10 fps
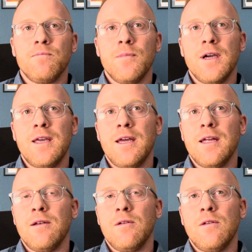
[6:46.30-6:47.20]

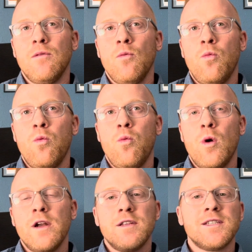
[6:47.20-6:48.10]
again,
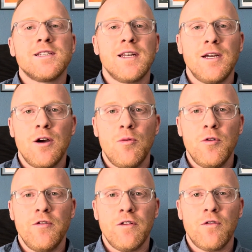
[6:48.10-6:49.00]
where this is going to go
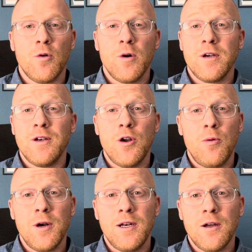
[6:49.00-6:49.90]
moving forward,
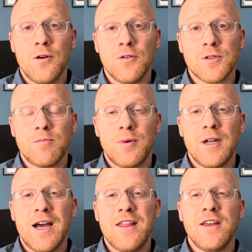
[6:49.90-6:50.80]
nobody knows.
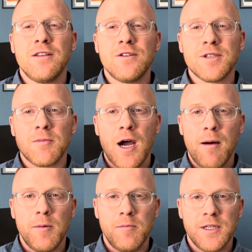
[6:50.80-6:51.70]
But I think there's some
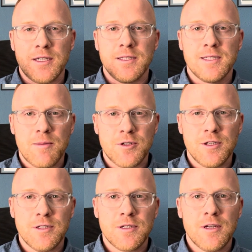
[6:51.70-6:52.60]
common
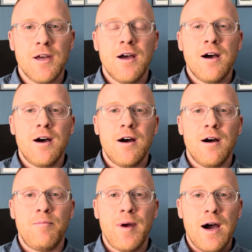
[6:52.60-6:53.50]
misconceptions
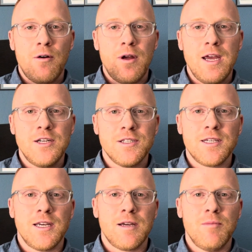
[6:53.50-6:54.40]
about agency
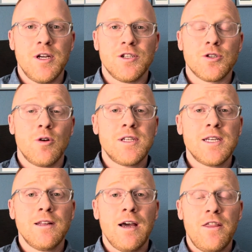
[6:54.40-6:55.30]
and commission. So I
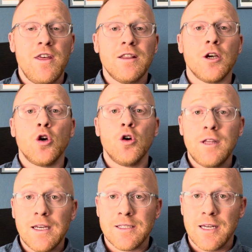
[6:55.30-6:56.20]
think the good
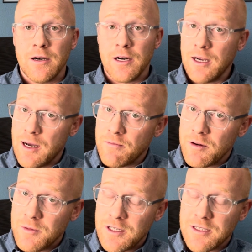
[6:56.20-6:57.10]
things that are going to come
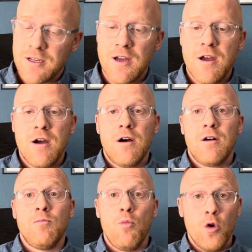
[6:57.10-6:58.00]
from this:
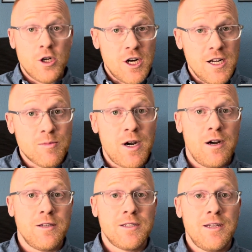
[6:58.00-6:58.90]
more
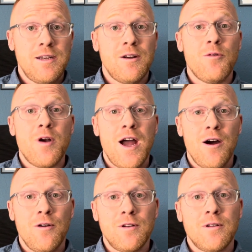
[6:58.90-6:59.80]
transparency
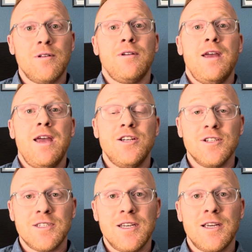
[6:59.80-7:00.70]
around agency